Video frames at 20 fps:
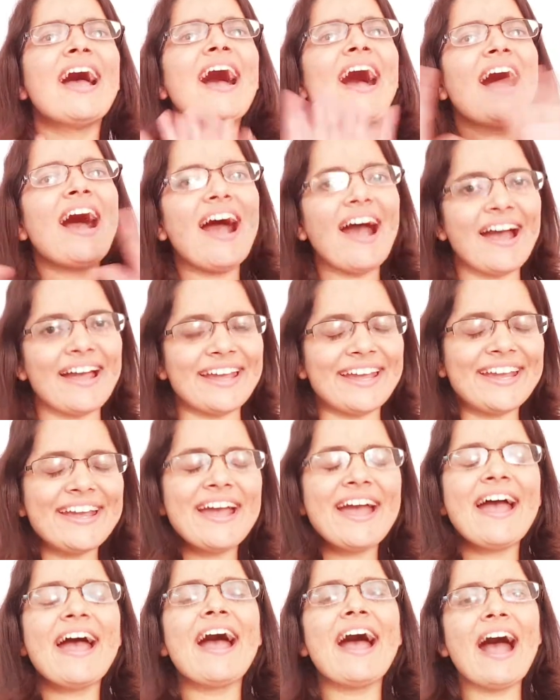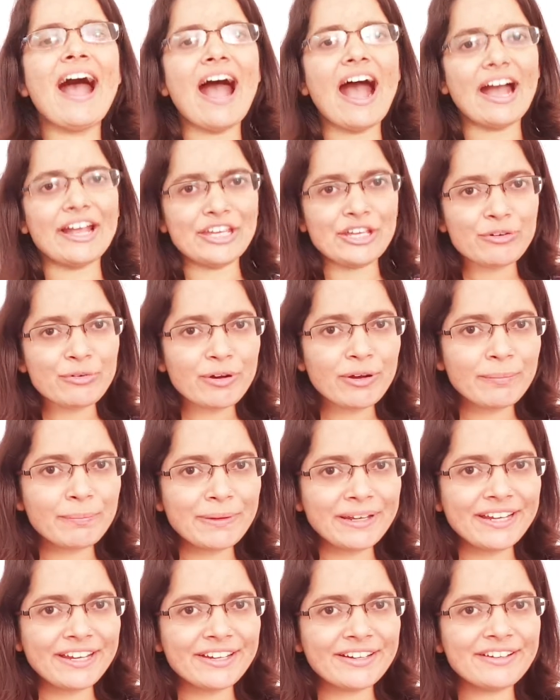Hi, are you a
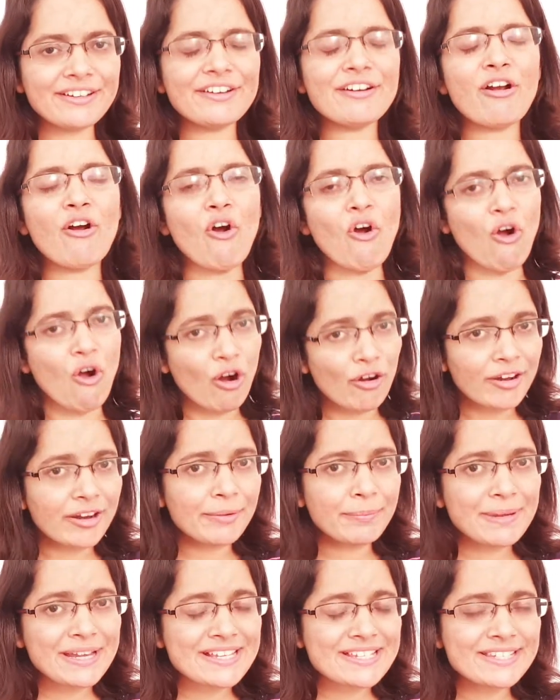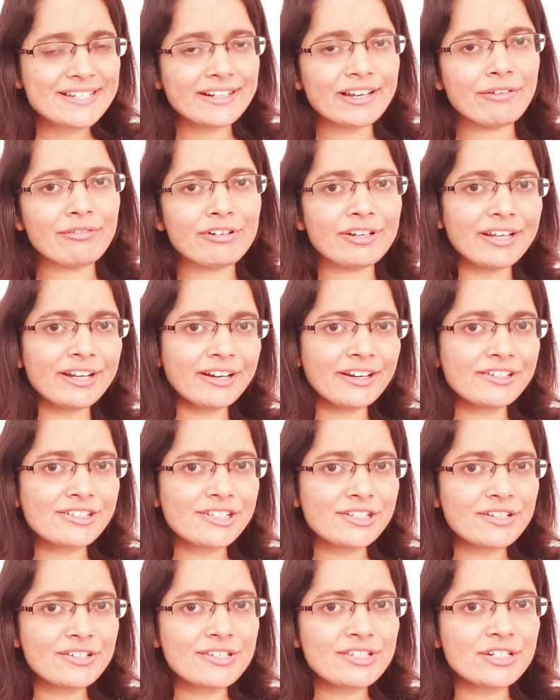beginner or a basic level
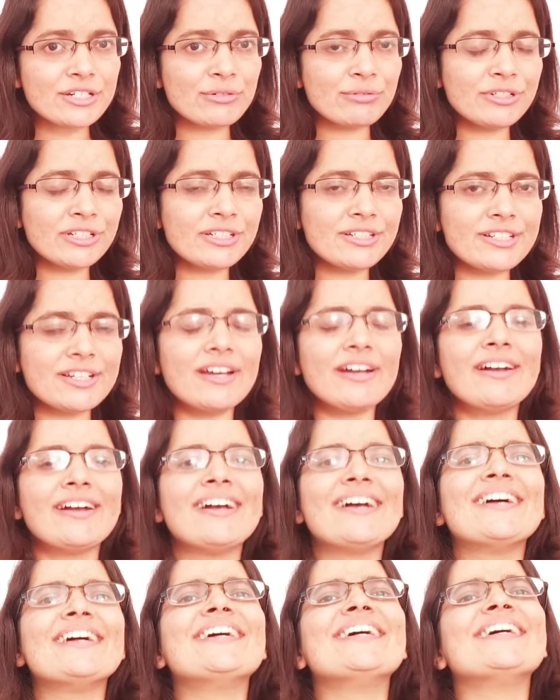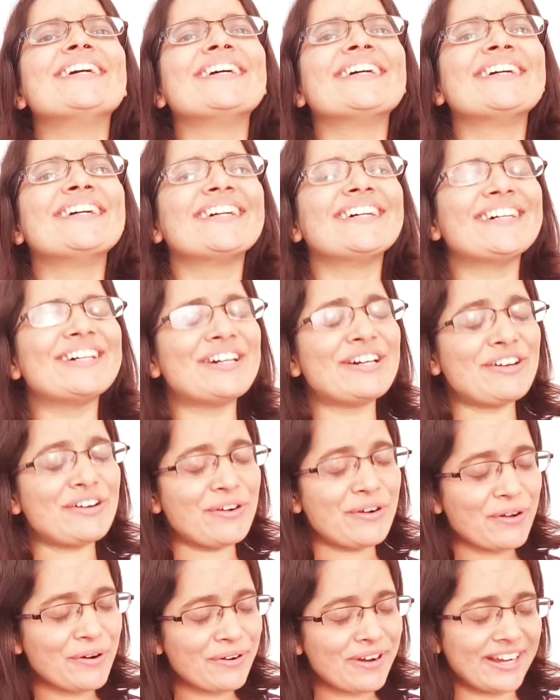English student?
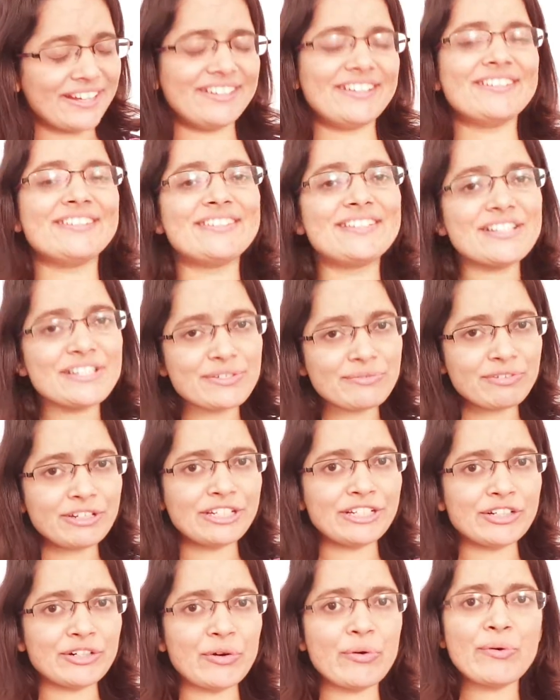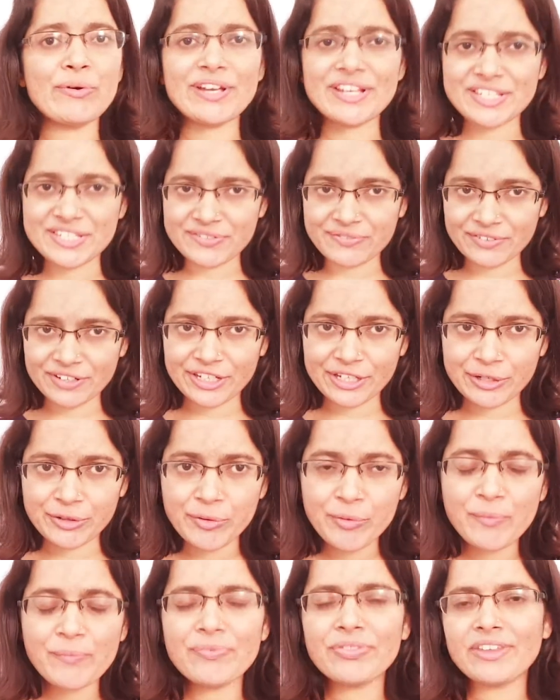Alright, then this video is for
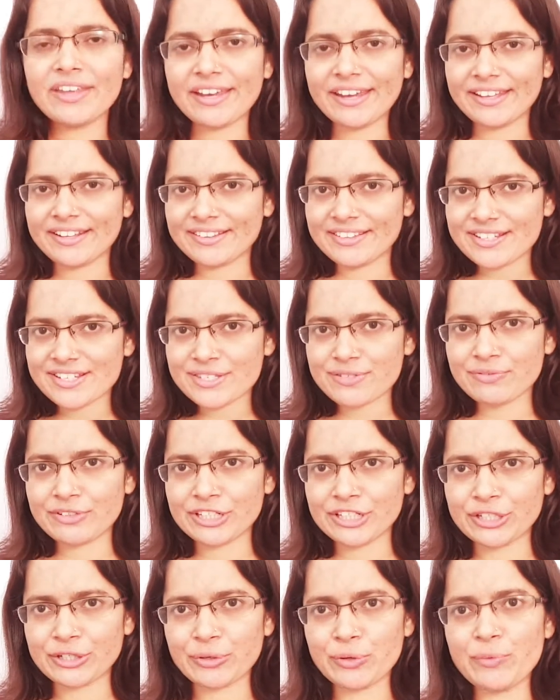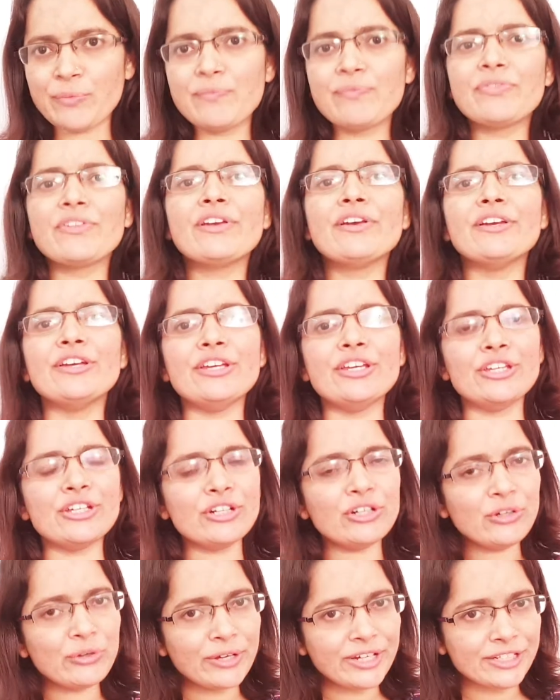you. In this video,
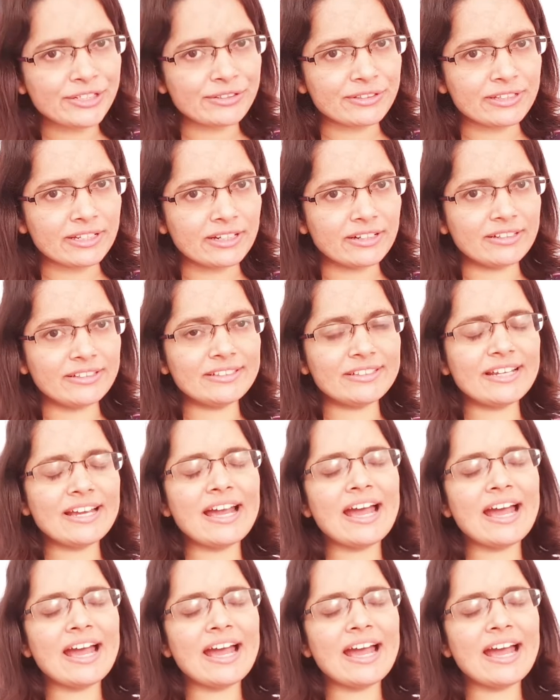you're going to learn